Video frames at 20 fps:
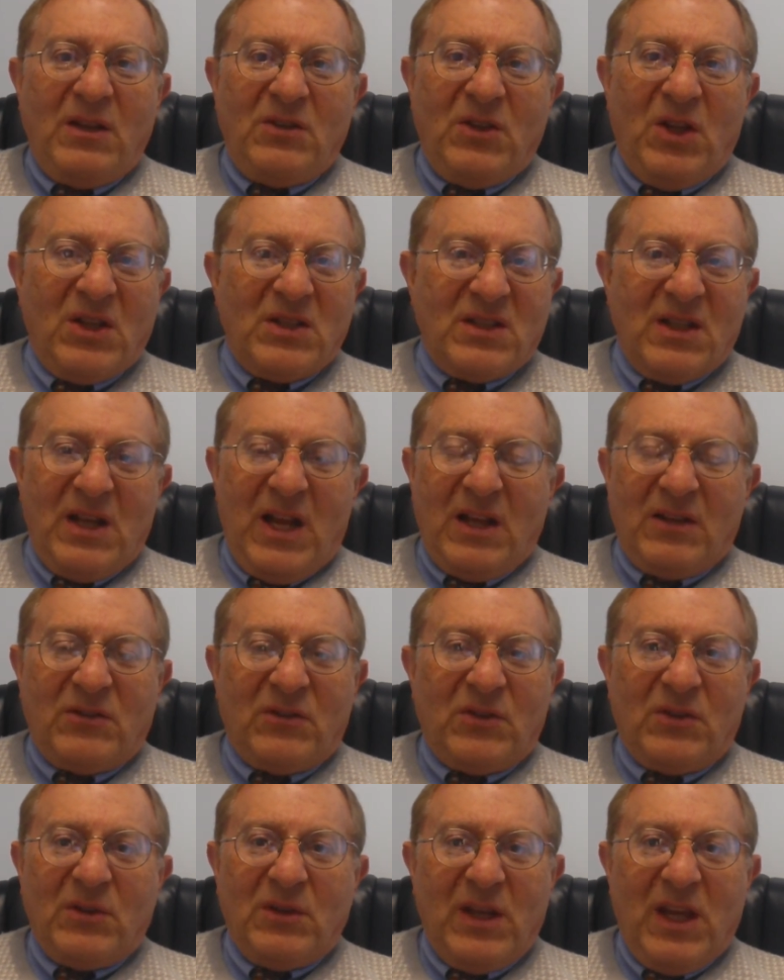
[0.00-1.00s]
does
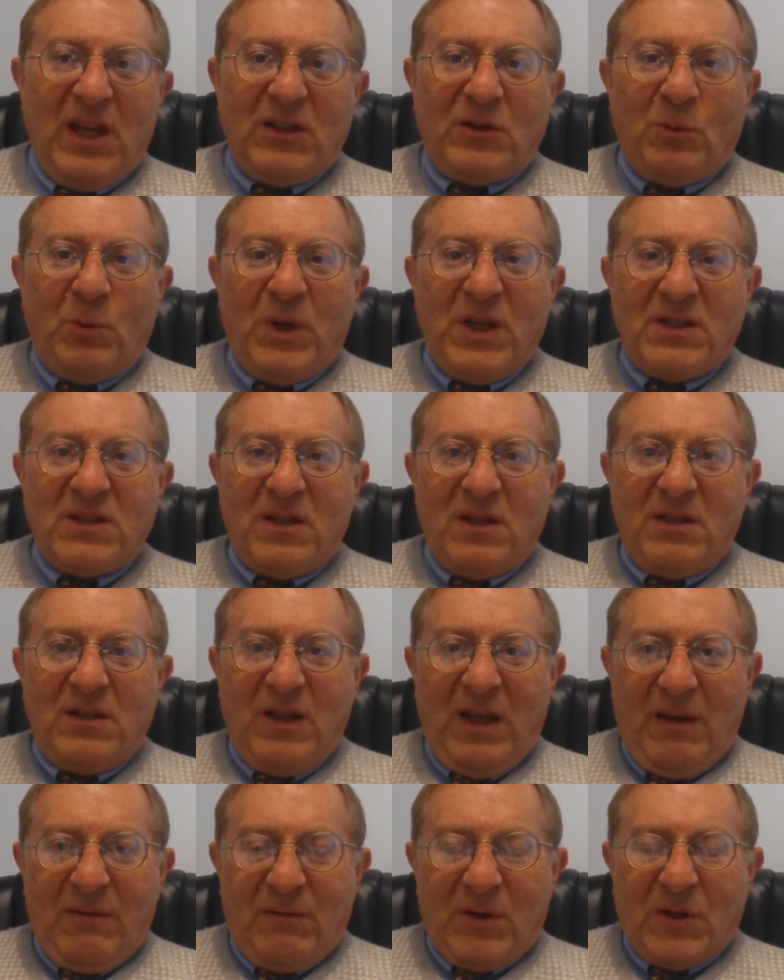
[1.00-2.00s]
not get
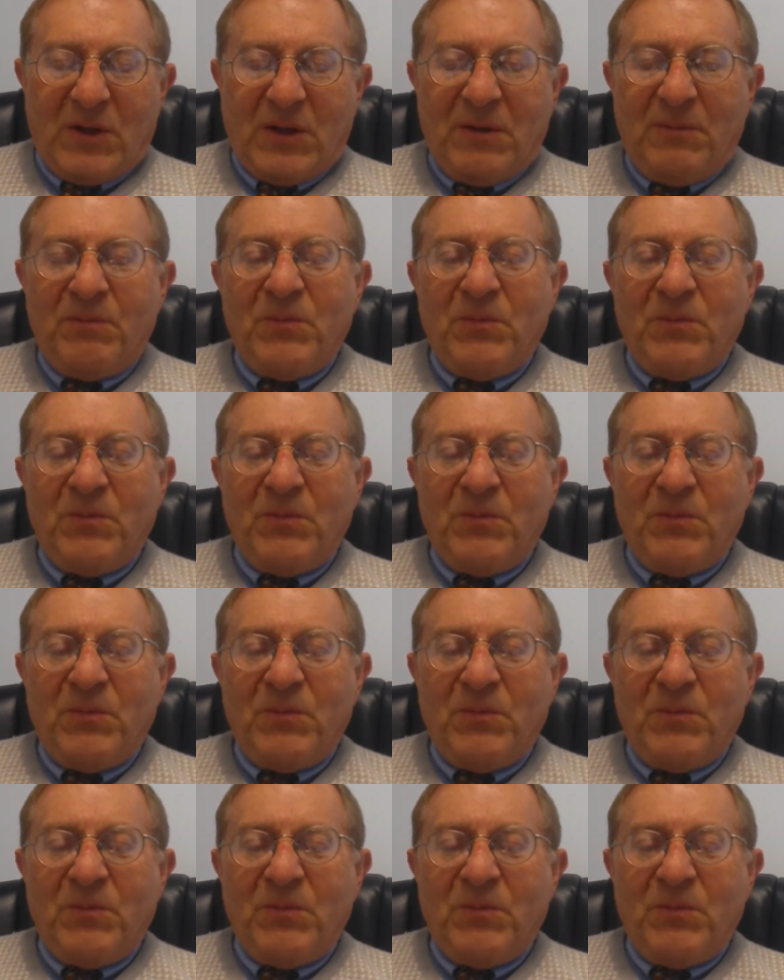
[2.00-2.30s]
wasted ever.